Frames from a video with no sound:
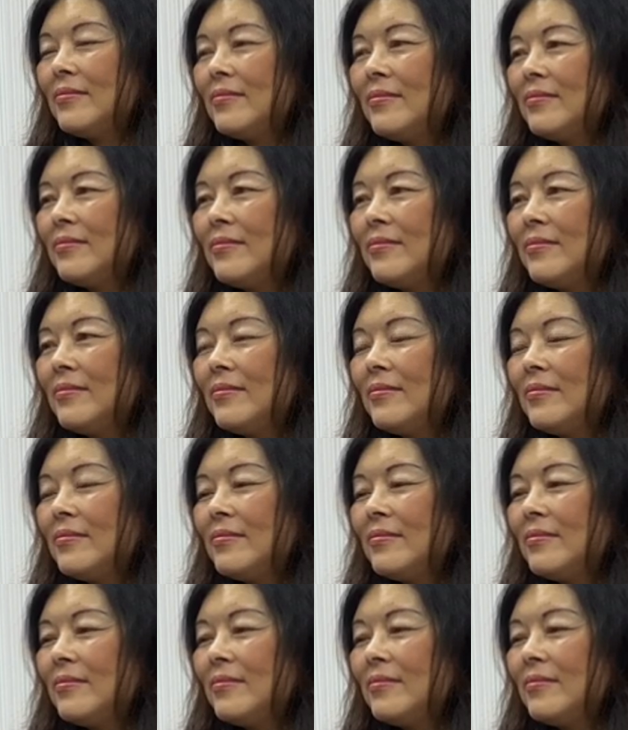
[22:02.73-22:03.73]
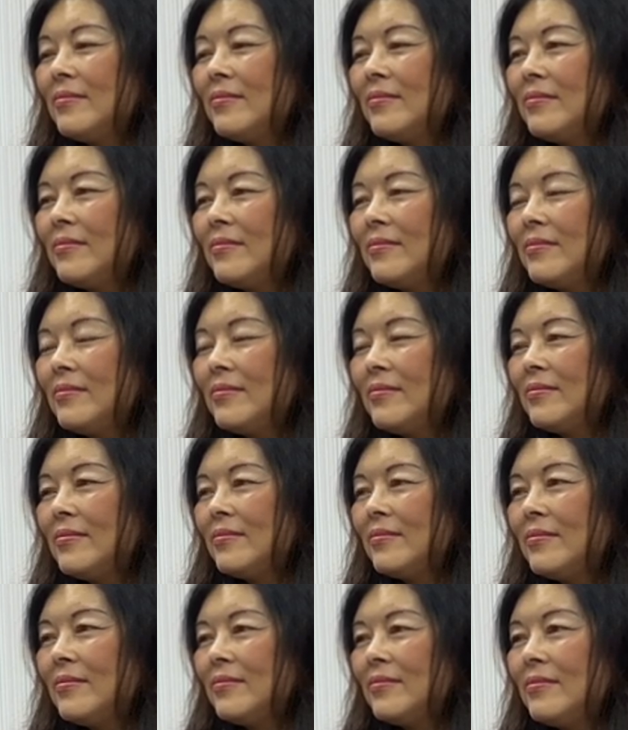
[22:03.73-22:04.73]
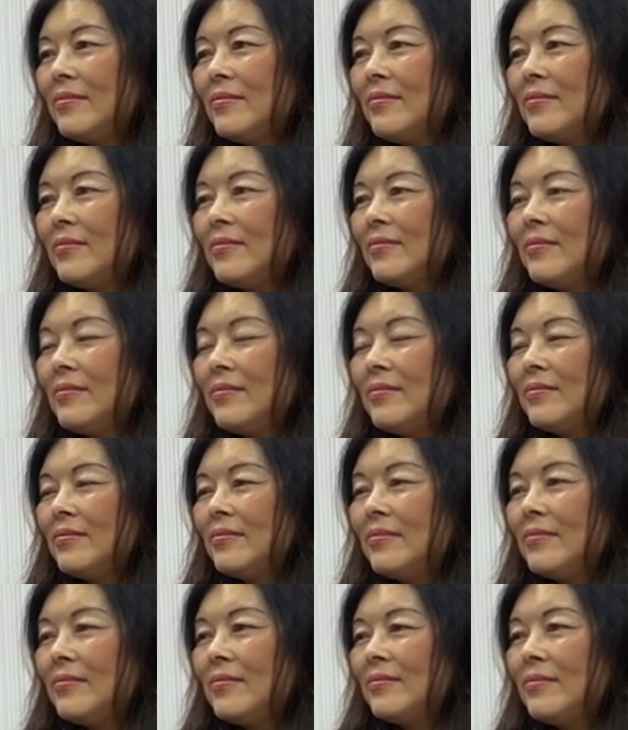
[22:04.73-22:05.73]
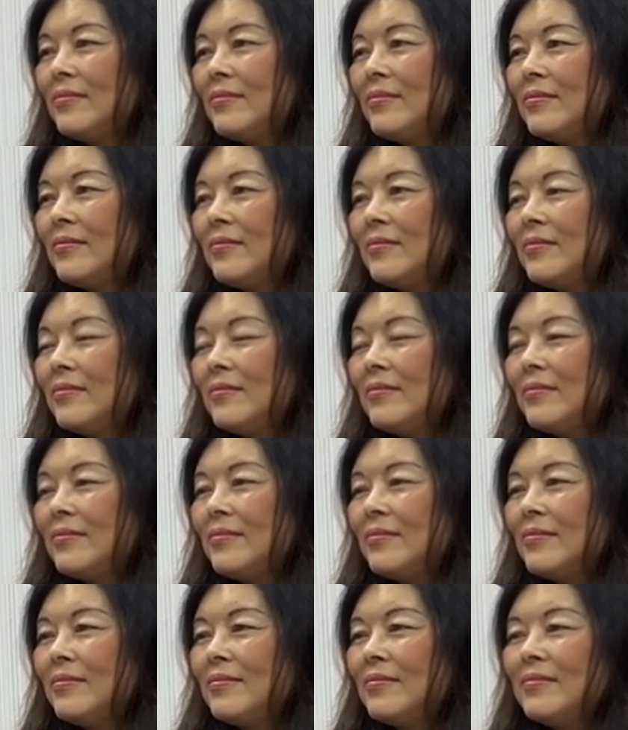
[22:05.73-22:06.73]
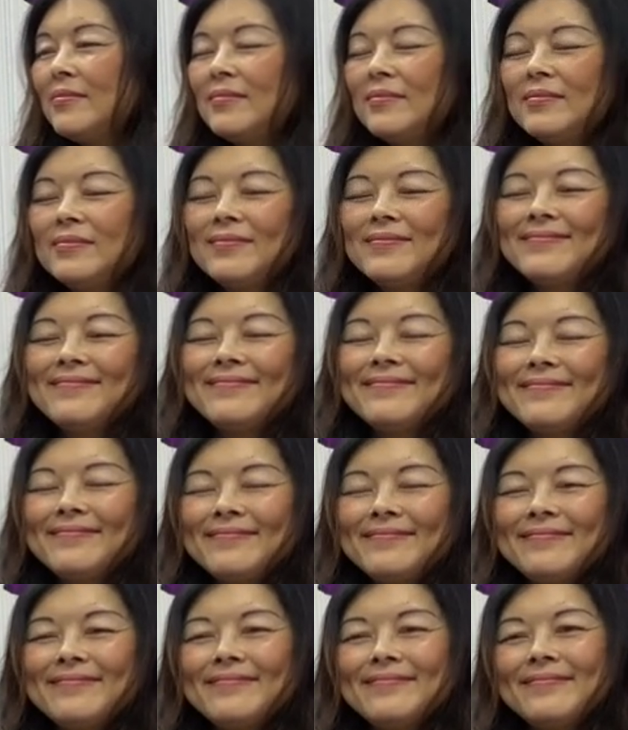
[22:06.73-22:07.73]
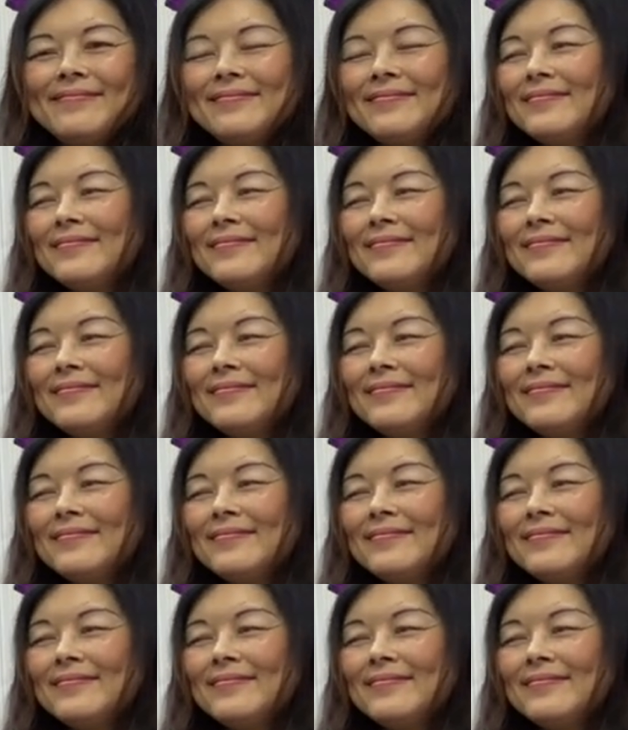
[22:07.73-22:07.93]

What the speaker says: This person isn't speaking.